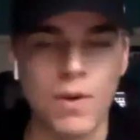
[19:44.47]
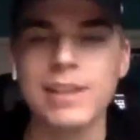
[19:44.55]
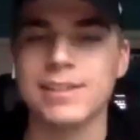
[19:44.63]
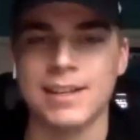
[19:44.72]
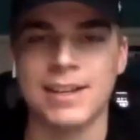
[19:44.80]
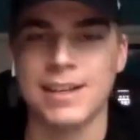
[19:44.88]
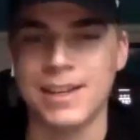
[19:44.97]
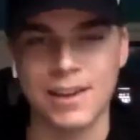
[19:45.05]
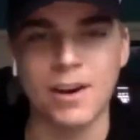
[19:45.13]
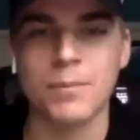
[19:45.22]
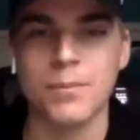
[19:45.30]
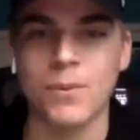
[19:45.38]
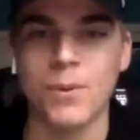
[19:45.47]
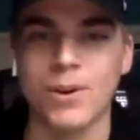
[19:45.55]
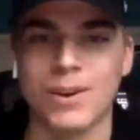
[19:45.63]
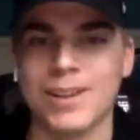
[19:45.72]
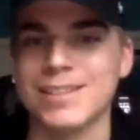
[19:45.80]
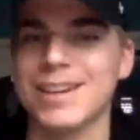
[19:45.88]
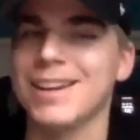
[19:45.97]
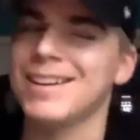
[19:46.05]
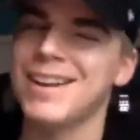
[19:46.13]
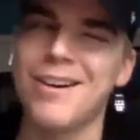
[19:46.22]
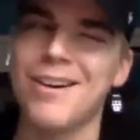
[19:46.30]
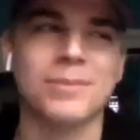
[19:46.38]
rested. Get up and work. It's like,
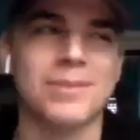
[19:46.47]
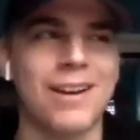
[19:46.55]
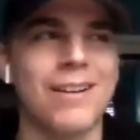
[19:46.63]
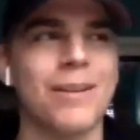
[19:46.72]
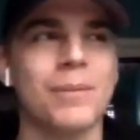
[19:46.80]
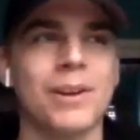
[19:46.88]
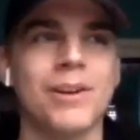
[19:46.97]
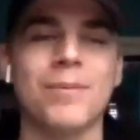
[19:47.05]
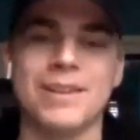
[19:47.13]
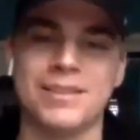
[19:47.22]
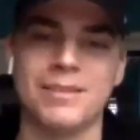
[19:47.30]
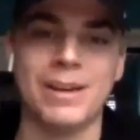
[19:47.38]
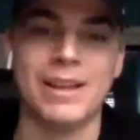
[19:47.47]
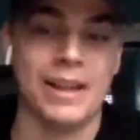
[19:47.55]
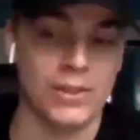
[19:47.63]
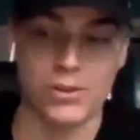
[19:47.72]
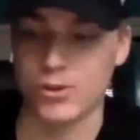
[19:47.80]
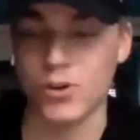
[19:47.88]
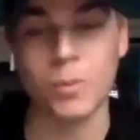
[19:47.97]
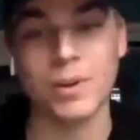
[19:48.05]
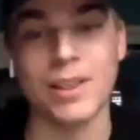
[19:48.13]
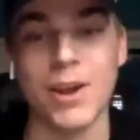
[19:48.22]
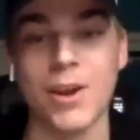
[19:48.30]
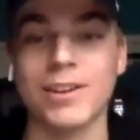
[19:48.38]
now I'm tired. I'm going to go back to bed. Like, there's
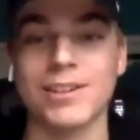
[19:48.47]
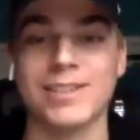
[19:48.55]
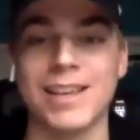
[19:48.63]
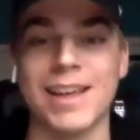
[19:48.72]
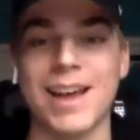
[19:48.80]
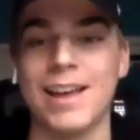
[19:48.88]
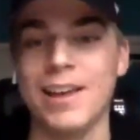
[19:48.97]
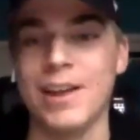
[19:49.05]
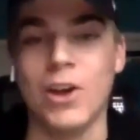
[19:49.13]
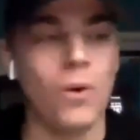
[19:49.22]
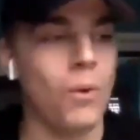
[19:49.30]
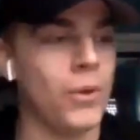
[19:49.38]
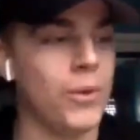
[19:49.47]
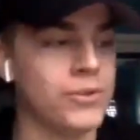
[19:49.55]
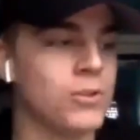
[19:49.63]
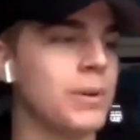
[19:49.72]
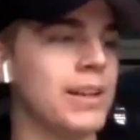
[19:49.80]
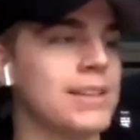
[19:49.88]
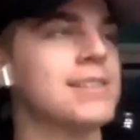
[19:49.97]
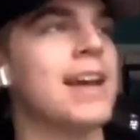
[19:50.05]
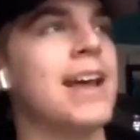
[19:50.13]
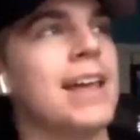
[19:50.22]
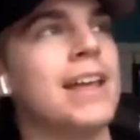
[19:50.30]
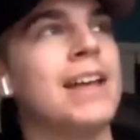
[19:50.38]
nobody there to say that. or there's nobody to
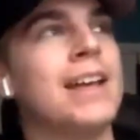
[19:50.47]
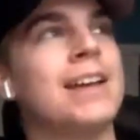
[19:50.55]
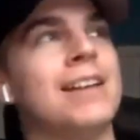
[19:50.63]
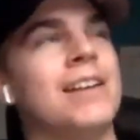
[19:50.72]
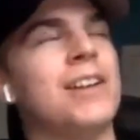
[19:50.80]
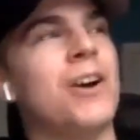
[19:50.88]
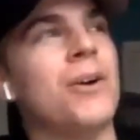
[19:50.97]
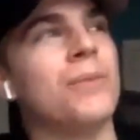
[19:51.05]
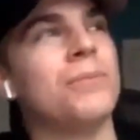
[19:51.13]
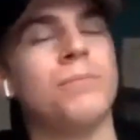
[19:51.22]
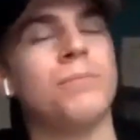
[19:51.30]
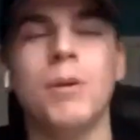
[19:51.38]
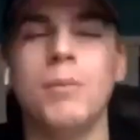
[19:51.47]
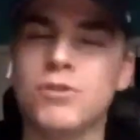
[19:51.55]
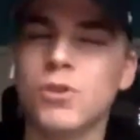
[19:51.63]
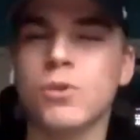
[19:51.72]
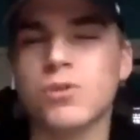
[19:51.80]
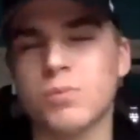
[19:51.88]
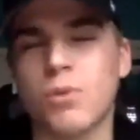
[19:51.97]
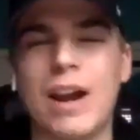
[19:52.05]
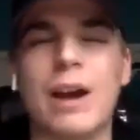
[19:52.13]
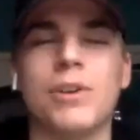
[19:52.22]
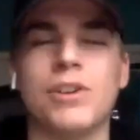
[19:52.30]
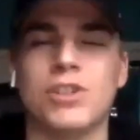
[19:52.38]
say, you know, maybe you should do some more
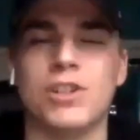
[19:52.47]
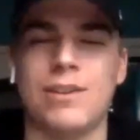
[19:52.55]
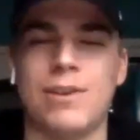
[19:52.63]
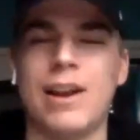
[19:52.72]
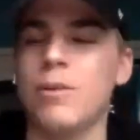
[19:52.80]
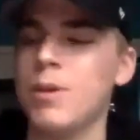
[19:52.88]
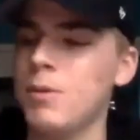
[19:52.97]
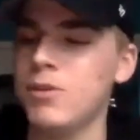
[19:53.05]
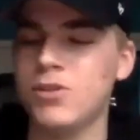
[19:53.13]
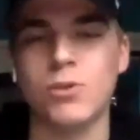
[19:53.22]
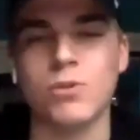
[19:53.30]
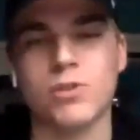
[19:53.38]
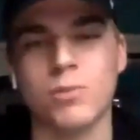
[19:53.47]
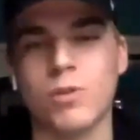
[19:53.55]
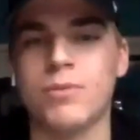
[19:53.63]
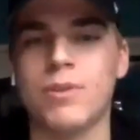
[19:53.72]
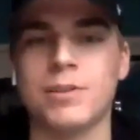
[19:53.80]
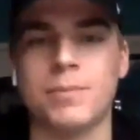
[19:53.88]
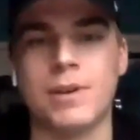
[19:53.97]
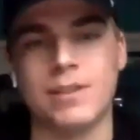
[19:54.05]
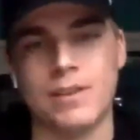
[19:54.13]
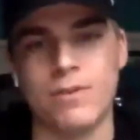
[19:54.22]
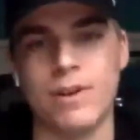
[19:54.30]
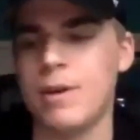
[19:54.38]
outreach today, right? Or maybe you should do some more
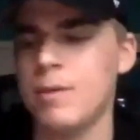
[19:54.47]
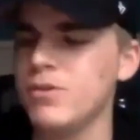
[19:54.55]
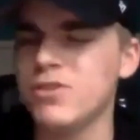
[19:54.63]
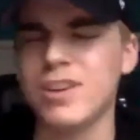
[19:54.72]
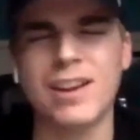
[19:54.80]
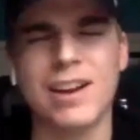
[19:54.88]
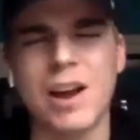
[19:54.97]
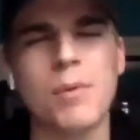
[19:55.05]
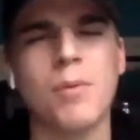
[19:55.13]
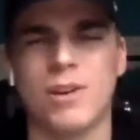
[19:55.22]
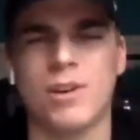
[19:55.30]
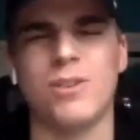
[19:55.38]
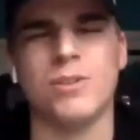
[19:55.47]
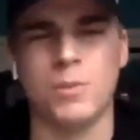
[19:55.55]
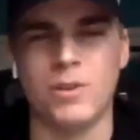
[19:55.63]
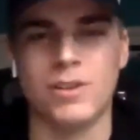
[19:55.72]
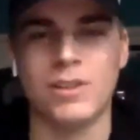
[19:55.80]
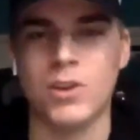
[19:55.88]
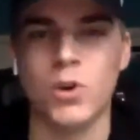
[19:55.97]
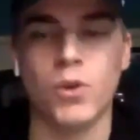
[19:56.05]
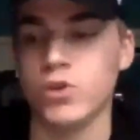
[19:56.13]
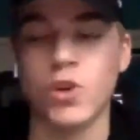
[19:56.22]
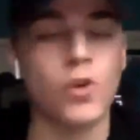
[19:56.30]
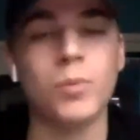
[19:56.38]
prospecting, right? Maybe you should get a couple more calls, but you know,
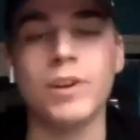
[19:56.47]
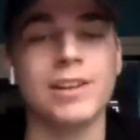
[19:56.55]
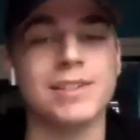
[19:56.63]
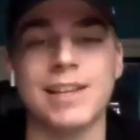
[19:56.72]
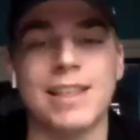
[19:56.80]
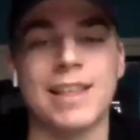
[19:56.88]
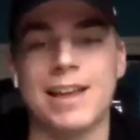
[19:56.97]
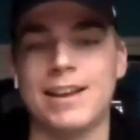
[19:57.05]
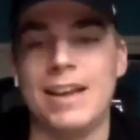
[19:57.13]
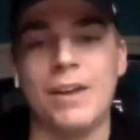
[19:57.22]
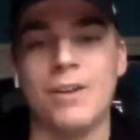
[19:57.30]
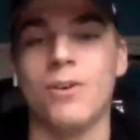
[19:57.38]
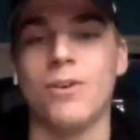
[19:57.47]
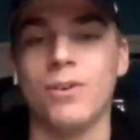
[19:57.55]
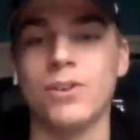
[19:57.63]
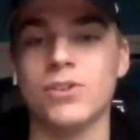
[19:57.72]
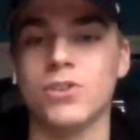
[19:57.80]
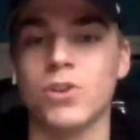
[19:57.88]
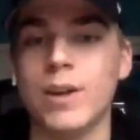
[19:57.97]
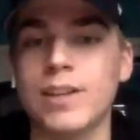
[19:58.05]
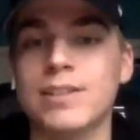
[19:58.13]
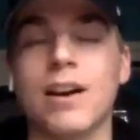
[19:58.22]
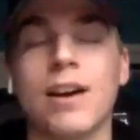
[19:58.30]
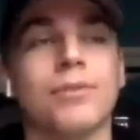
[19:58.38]
there's nobody to say that at all. And so
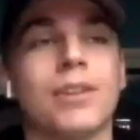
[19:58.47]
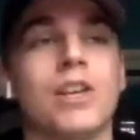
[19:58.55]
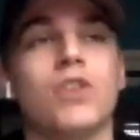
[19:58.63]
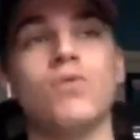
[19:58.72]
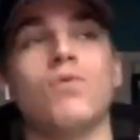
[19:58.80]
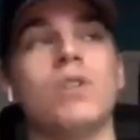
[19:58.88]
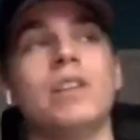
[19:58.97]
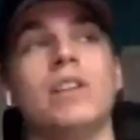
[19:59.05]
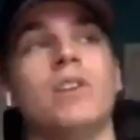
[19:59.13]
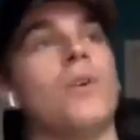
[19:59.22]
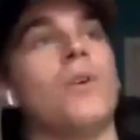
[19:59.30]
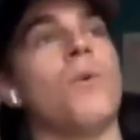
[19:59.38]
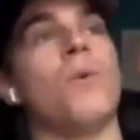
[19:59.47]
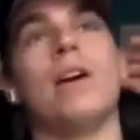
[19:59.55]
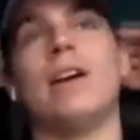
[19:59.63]
it's tough. Like you really do.